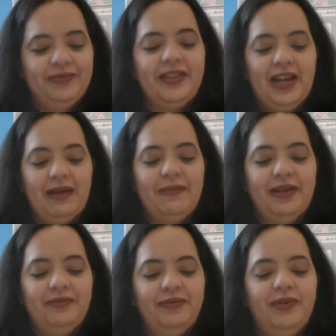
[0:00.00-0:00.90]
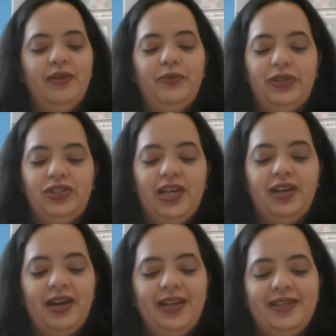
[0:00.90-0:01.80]
Then I'm in. We
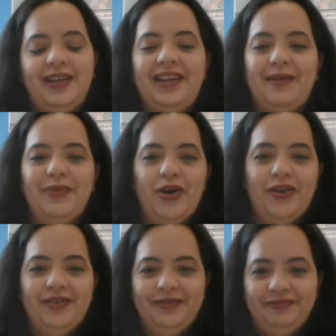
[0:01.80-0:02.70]
shake on it, and I'm gone.